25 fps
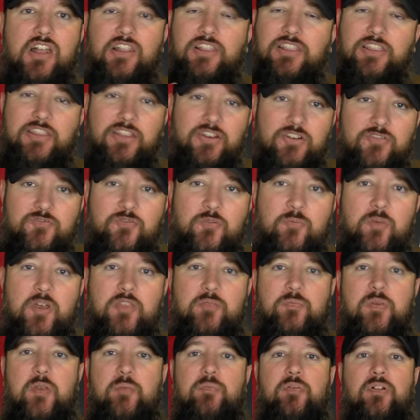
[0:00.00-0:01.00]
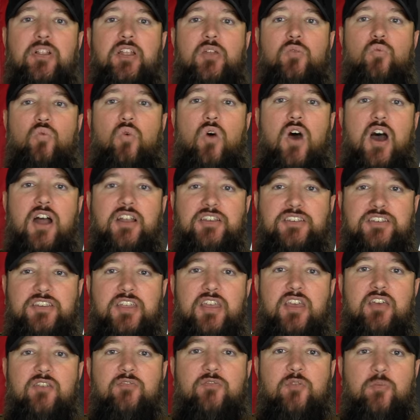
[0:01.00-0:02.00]
Learn from other people and watch
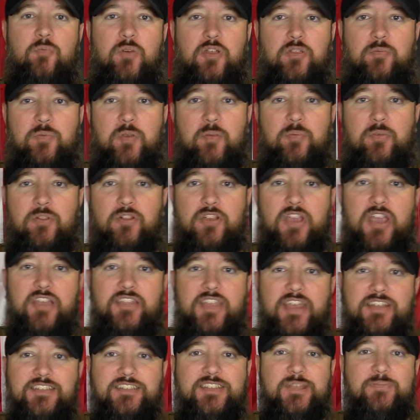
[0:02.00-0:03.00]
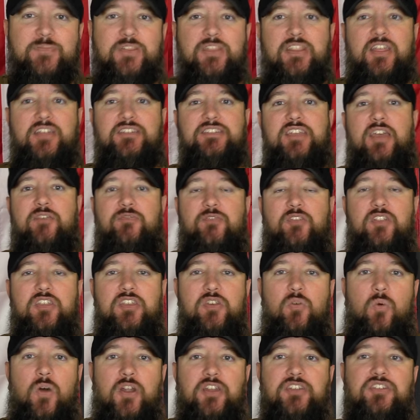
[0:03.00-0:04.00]
from other people, okay? That's something that definitely
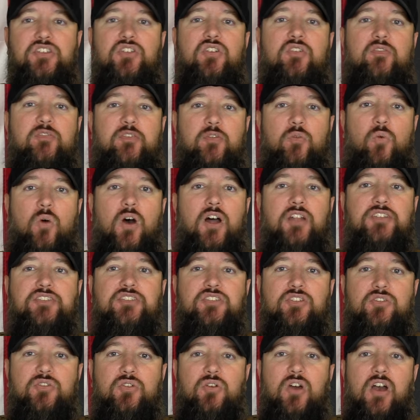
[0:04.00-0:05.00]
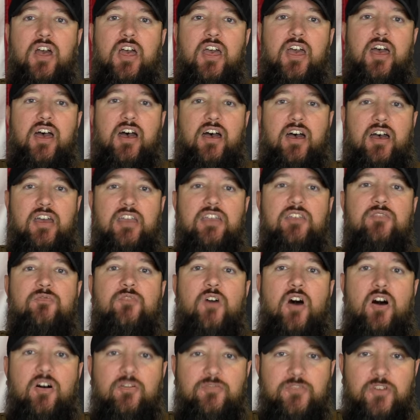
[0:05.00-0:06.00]
you want to do if you want to uh,
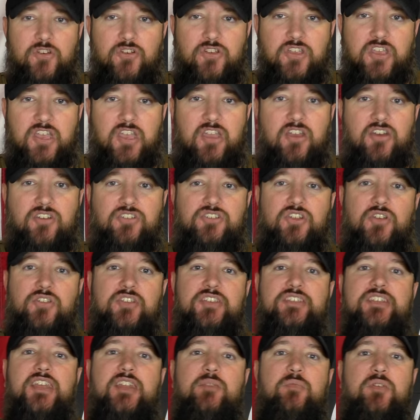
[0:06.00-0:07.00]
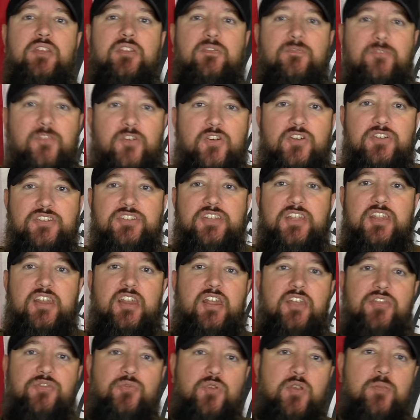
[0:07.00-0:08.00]
evolve your gear. So this is going to be the first in
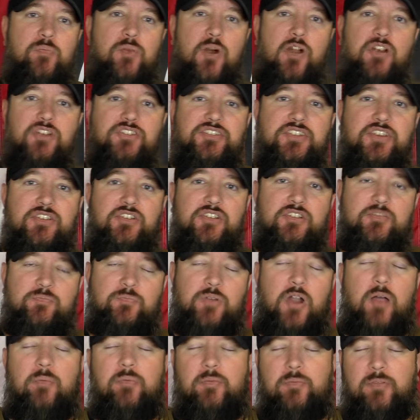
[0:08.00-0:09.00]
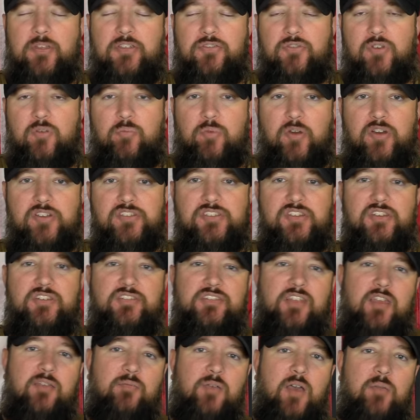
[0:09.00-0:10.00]
a three-part series, probably three-part
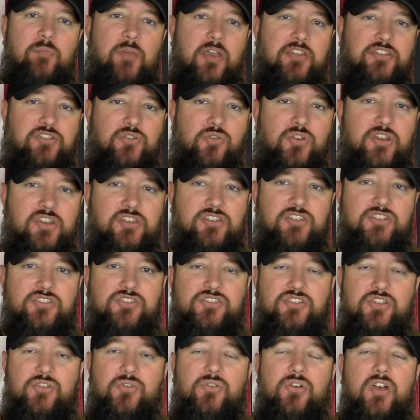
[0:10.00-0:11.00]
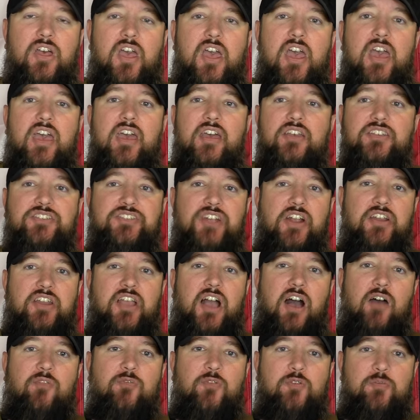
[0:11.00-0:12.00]
series. I, I might do it in just two.
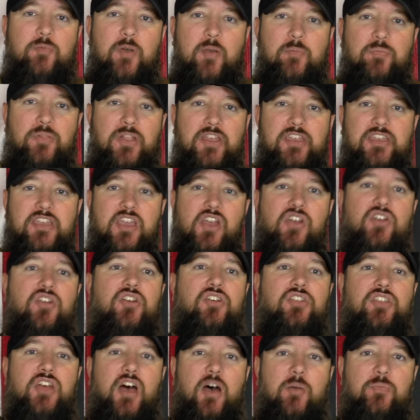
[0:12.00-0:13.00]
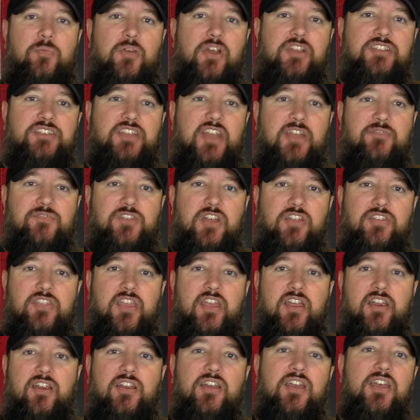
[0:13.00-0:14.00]
Starting off with my plate carrier and the upgrades that I've done
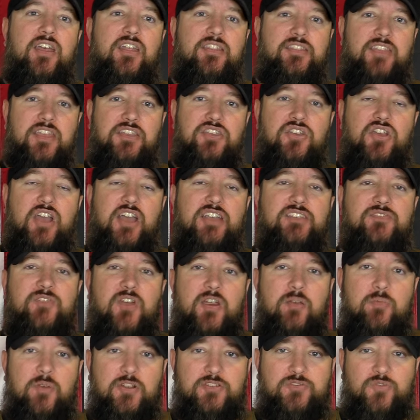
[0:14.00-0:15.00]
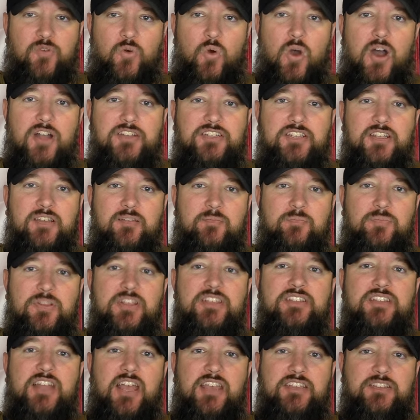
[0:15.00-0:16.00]
there. Thank you guys very much for watching.
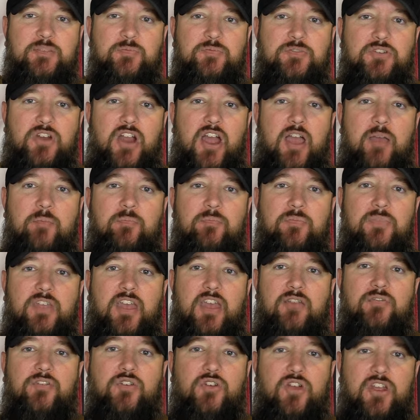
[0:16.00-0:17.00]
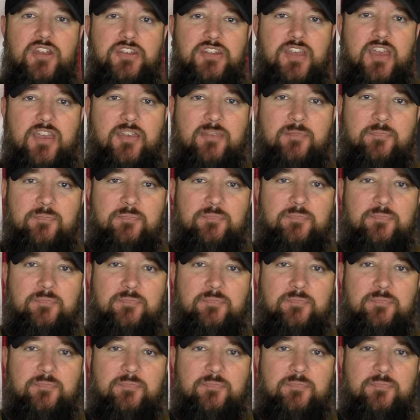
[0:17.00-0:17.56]
Please like, subscribe. Have a great day.